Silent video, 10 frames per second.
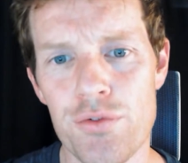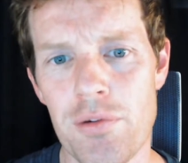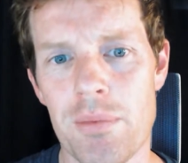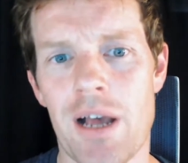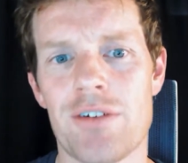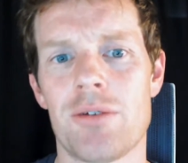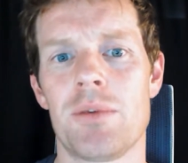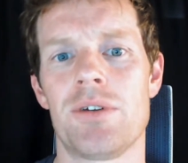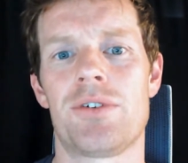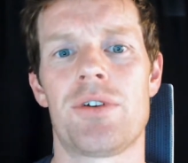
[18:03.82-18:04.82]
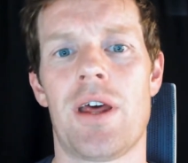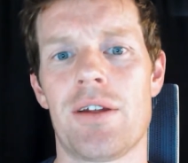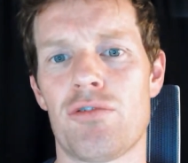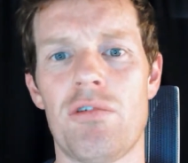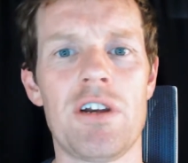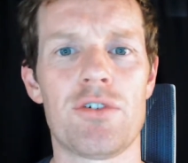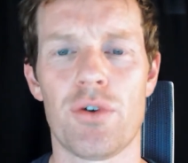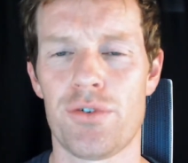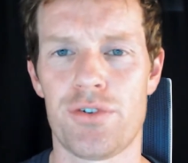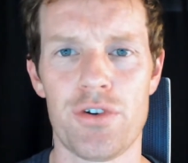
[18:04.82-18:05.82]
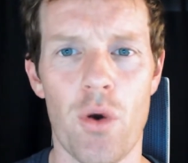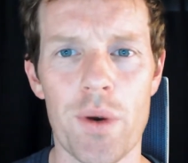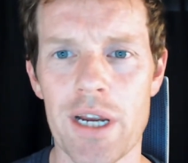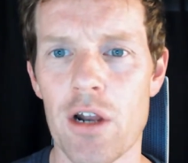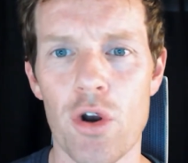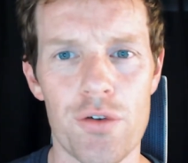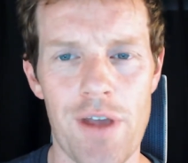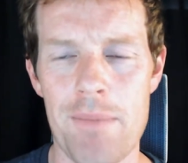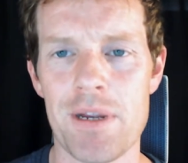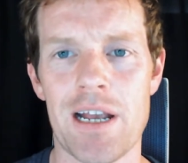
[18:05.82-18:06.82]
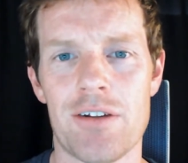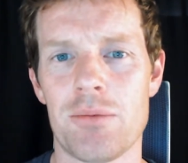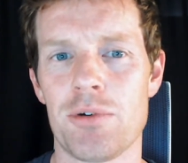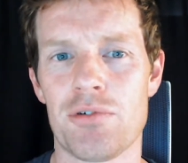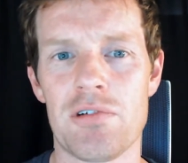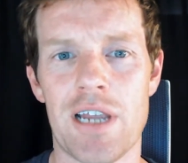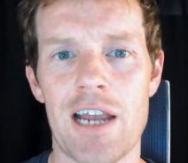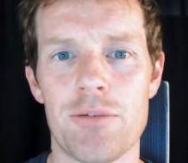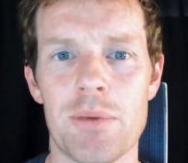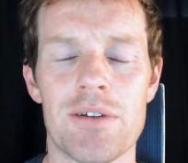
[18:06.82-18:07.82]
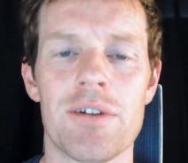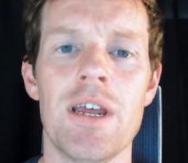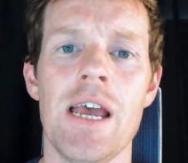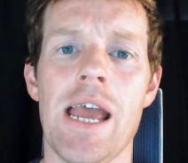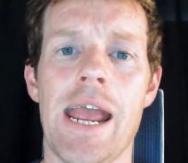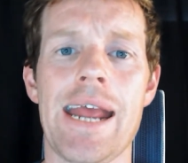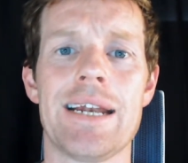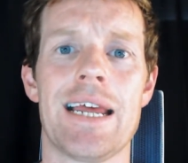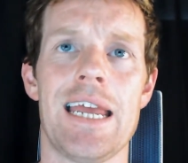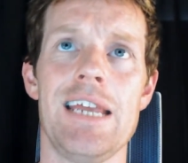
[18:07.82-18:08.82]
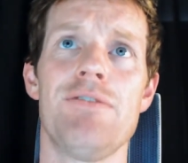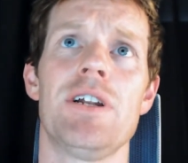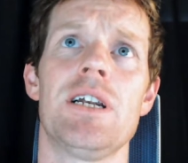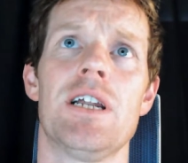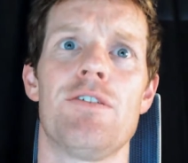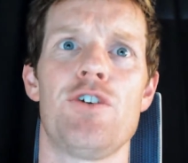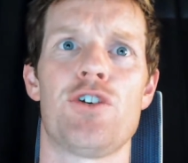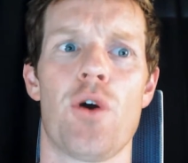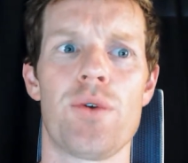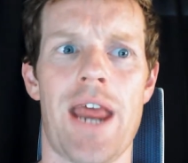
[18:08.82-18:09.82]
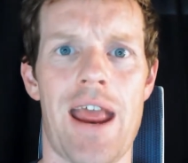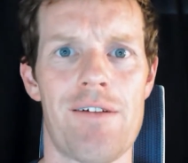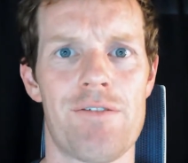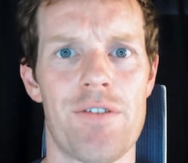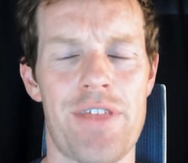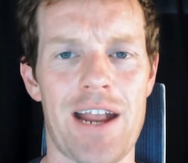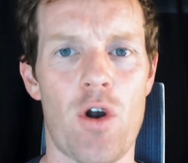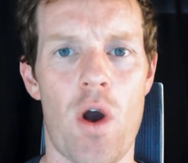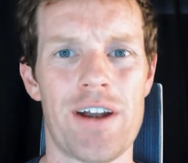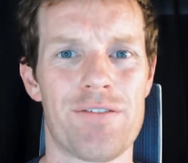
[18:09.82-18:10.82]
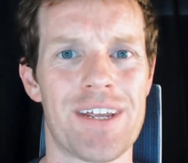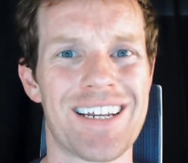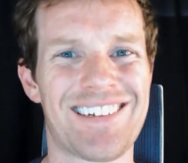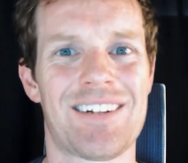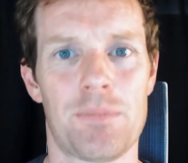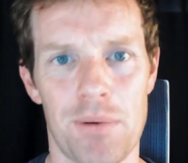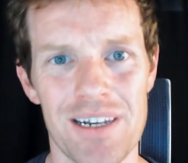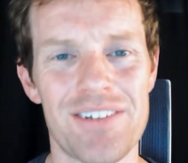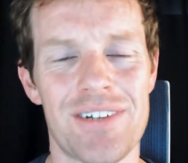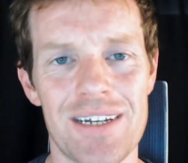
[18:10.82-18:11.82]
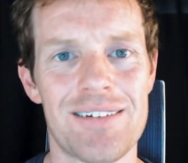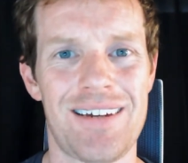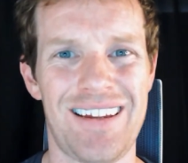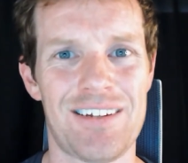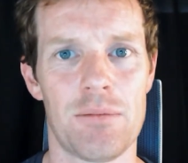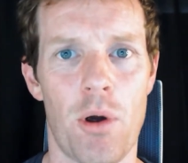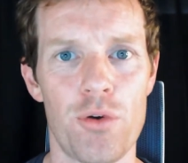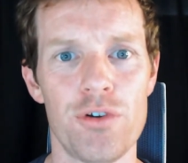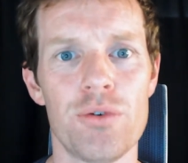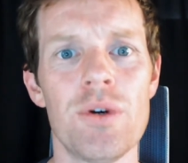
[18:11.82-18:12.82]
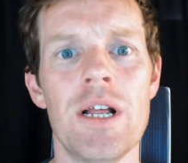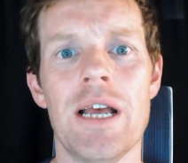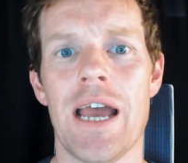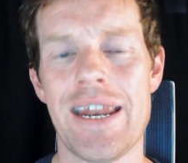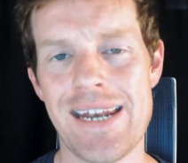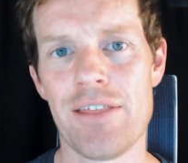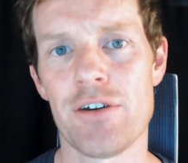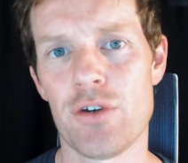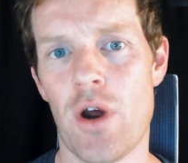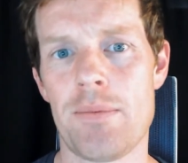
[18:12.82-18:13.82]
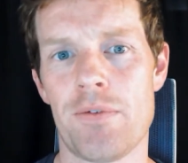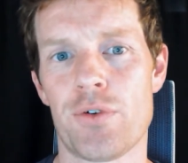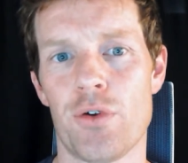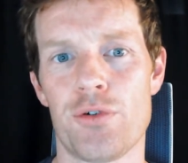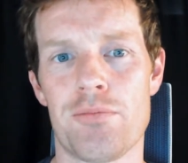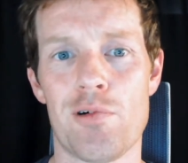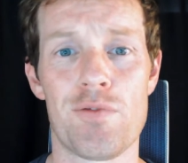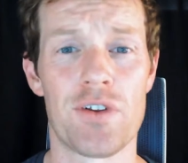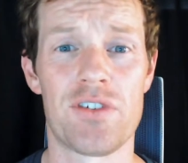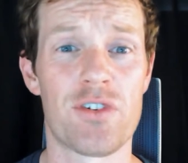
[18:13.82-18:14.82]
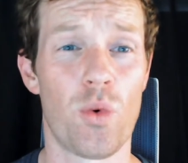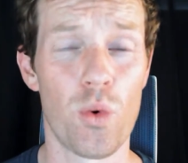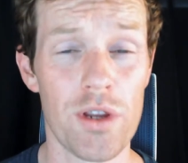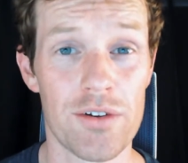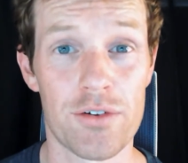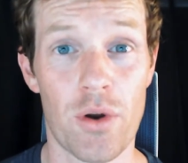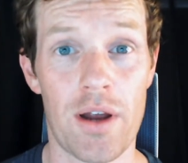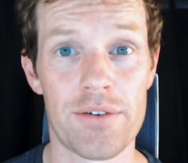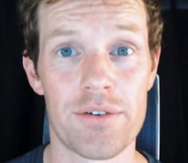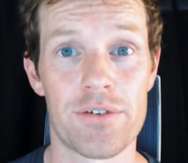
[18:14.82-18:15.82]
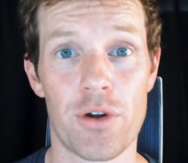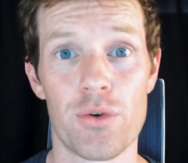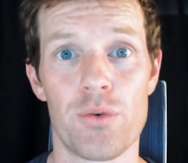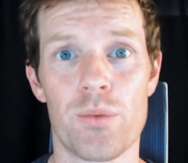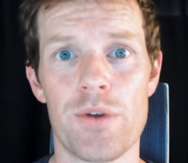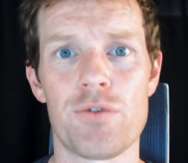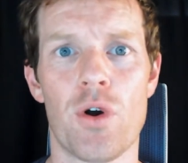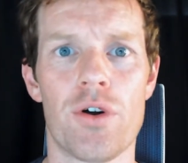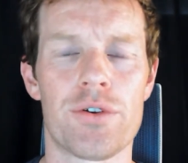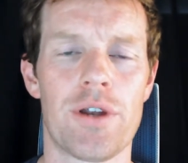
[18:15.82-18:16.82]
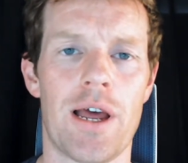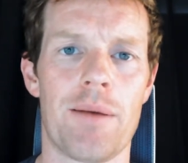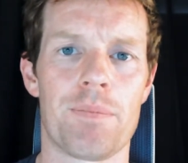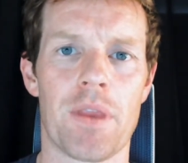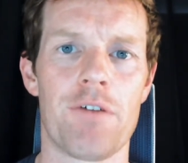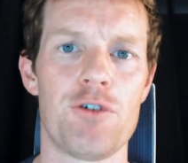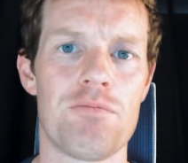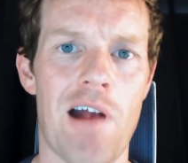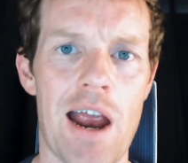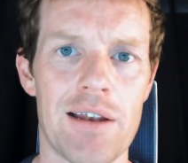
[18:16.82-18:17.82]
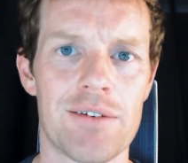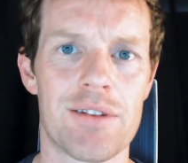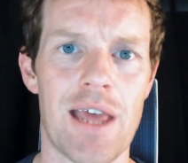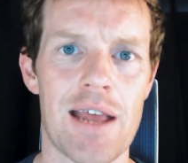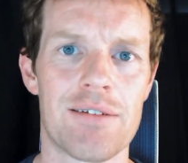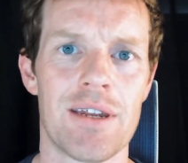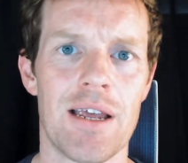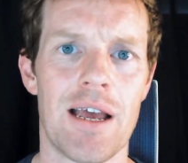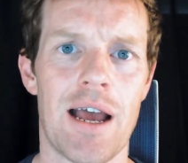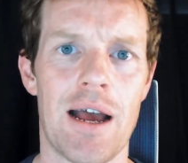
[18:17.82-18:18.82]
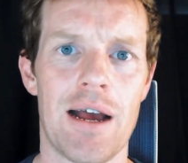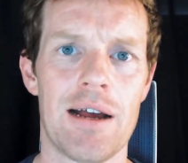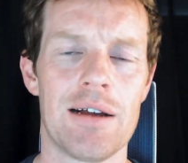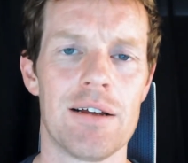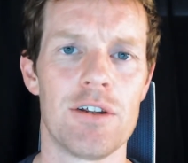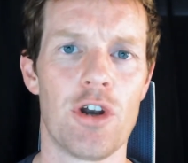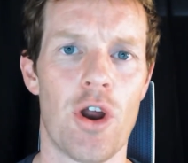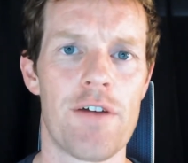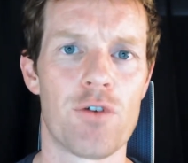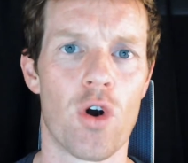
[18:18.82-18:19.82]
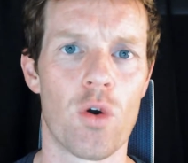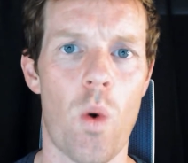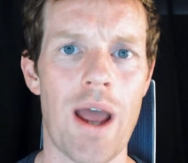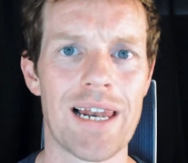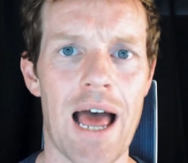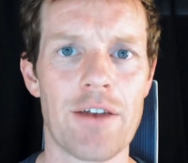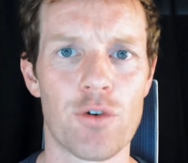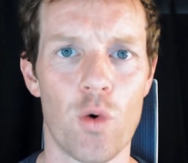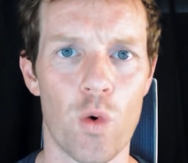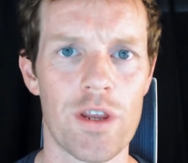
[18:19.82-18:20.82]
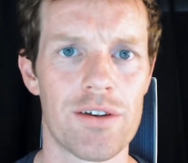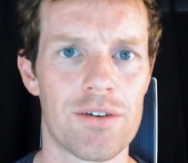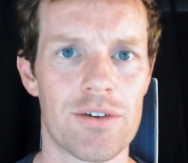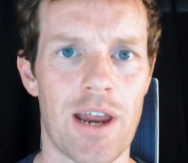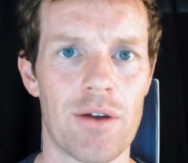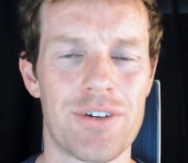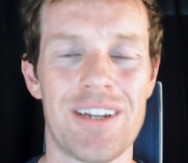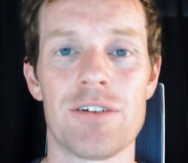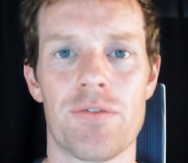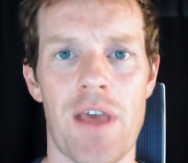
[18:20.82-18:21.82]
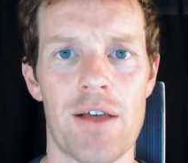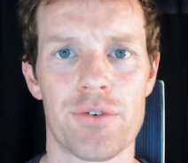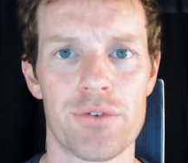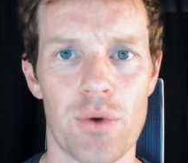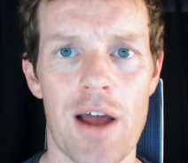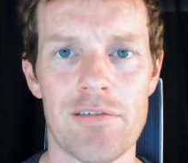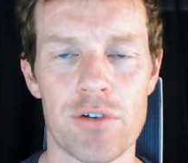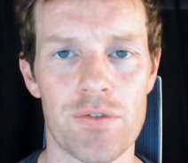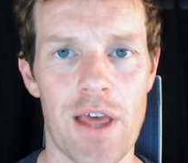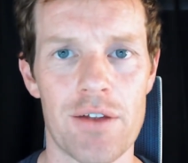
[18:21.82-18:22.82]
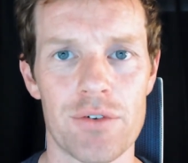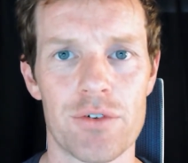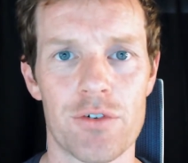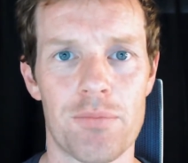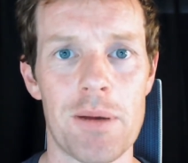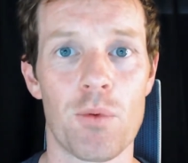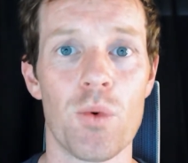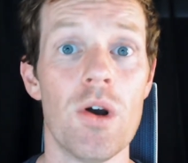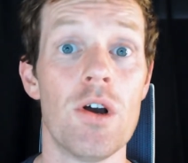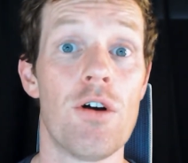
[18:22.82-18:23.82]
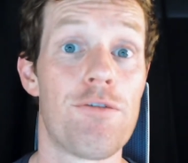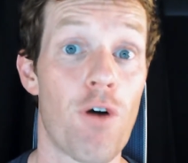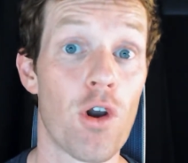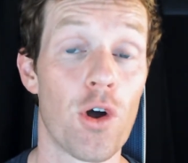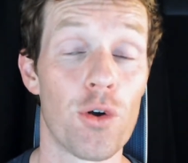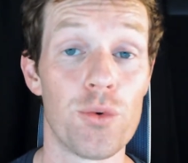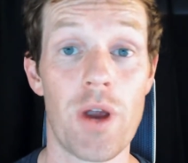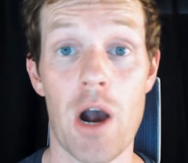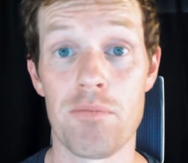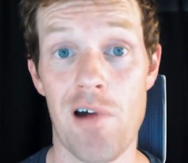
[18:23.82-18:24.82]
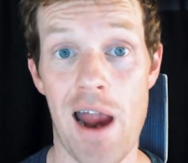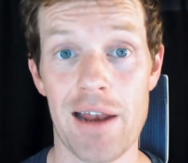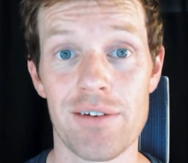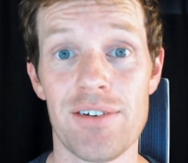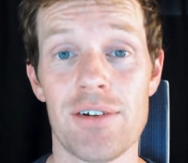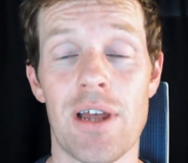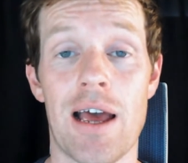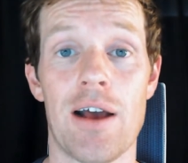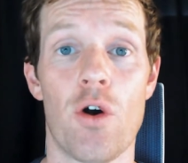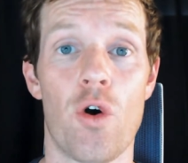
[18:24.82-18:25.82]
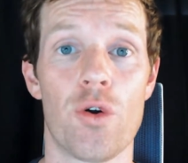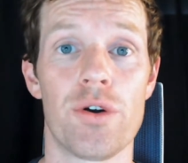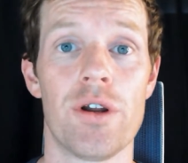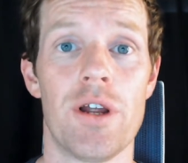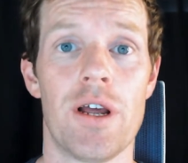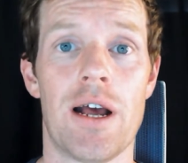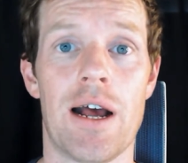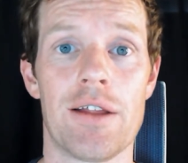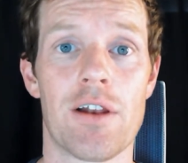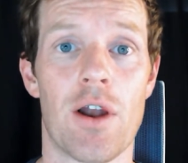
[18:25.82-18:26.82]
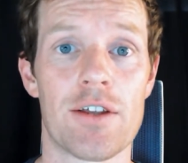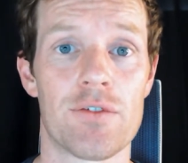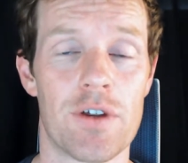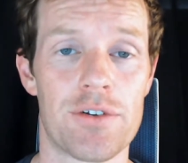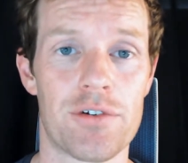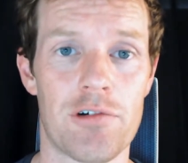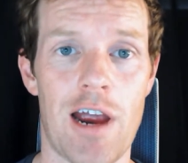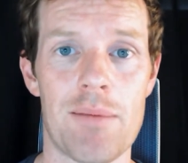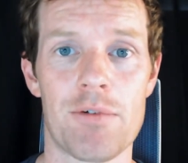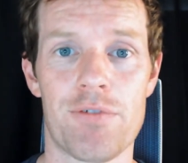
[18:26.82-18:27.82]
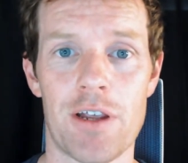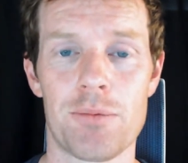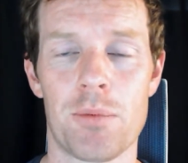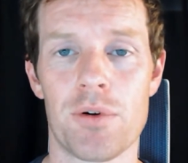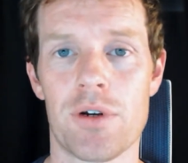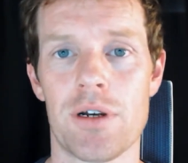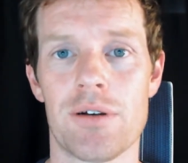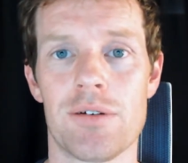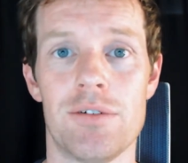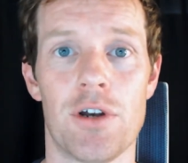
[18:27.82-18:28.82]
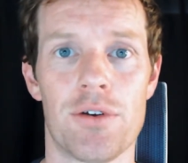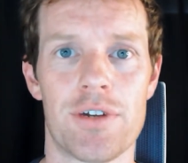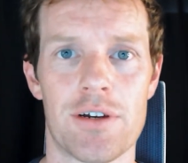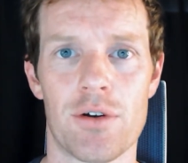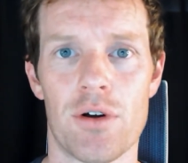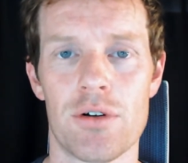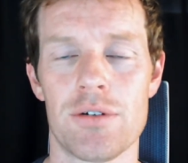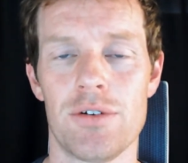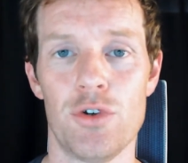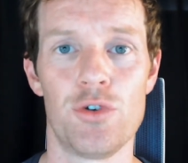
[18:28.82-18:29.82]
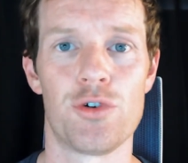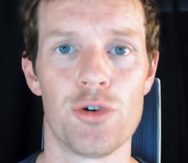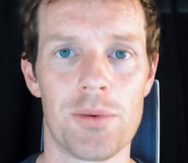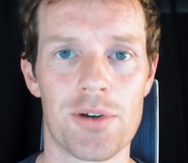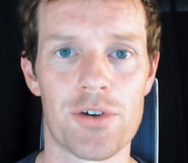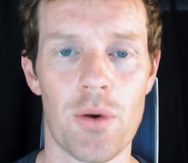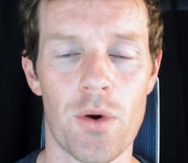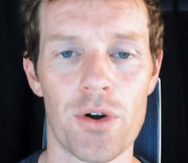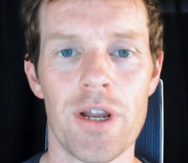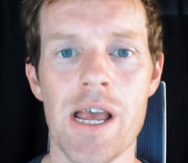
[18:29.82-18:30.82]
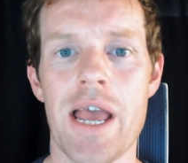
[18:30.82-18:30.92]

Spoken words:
from customers, screenshots showing a lot of happy customers or engagements. And even if you don't have that kind of explicit testimonial, another type of social proof is just audience size. So we've got a few brands that have got quite large audiences now. Tens of thousands or hundreds of thousands of people follow our brands on the likes of Instagram and Facebook and TikTok and YouTube and so on.